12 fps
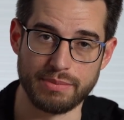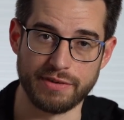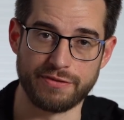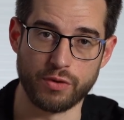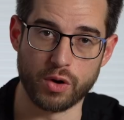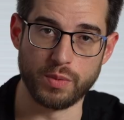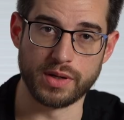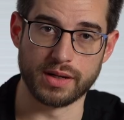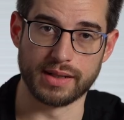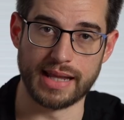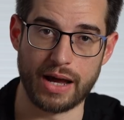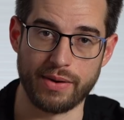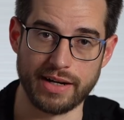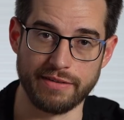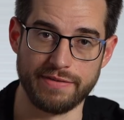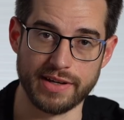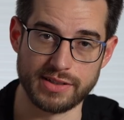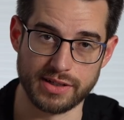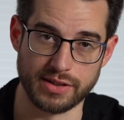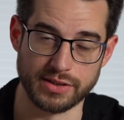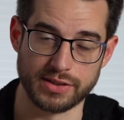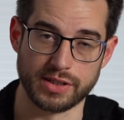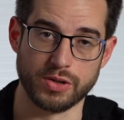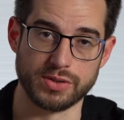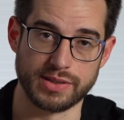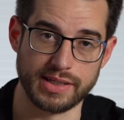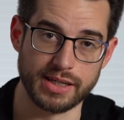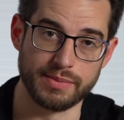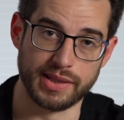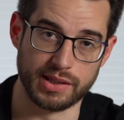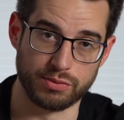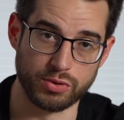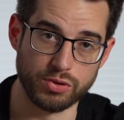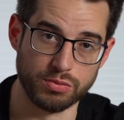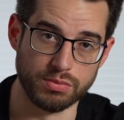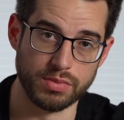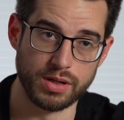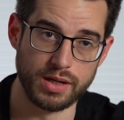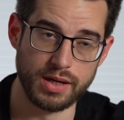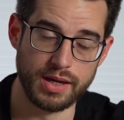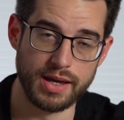before we could allow any visitors to go see him in the room.